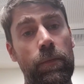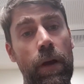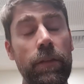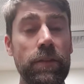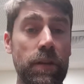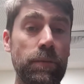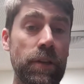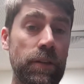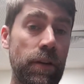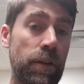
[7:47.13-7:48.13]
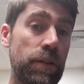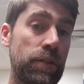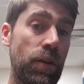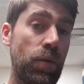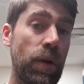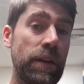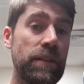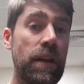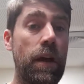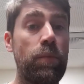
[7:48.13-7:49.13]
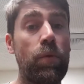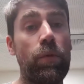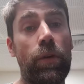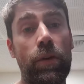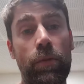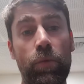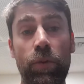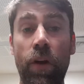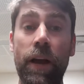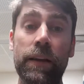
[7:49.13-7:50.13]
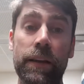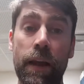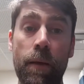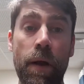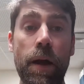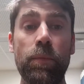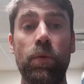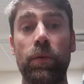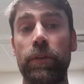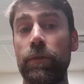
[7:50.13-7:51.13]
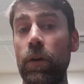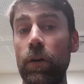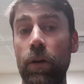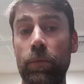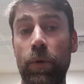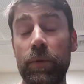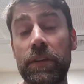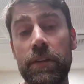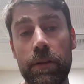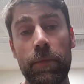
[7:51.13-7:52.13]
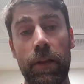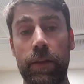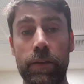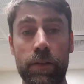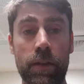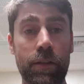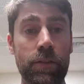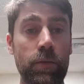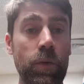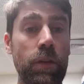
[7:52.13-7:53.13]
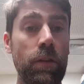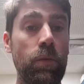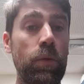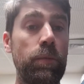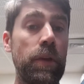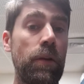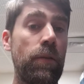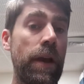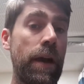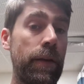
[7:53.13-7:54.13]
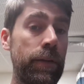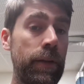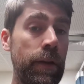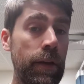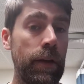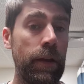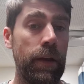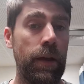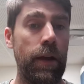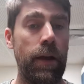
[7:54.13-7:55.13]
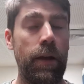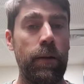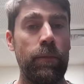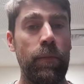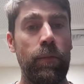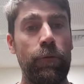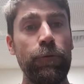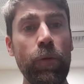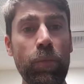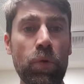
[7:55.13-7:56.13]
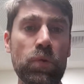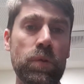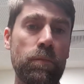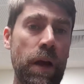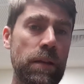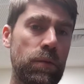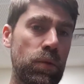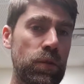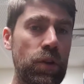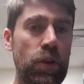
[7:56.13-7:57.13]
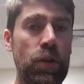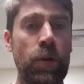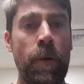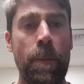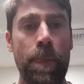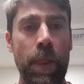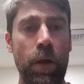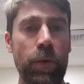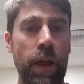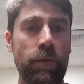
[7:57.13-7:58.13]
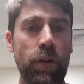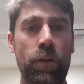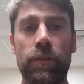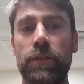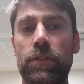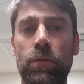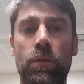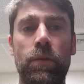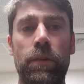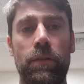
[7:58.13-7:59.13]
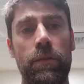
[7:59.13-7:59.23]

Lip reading: other subject areas. So one example that would likely come up, or if not, I'd probably stimulate discussion with, would be around footballs and basketballs. So, we have a lot of stored